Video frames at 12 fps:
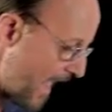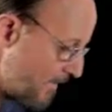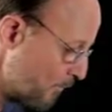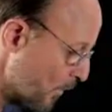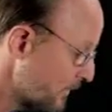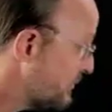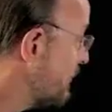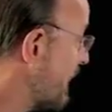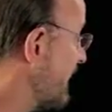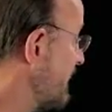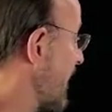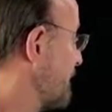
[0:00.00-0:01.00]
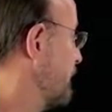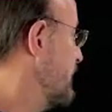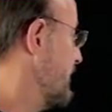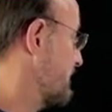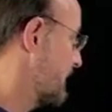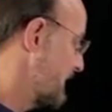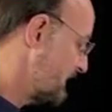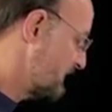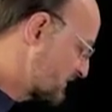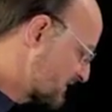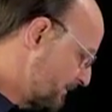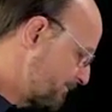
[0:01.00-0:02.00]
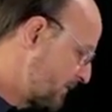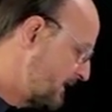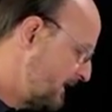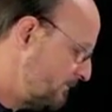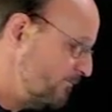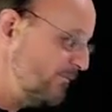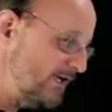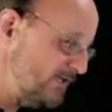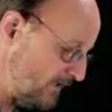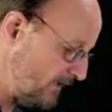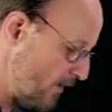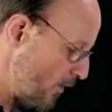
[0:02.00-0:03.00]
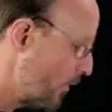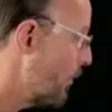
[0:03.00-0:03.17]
And what you end up with is simply meeting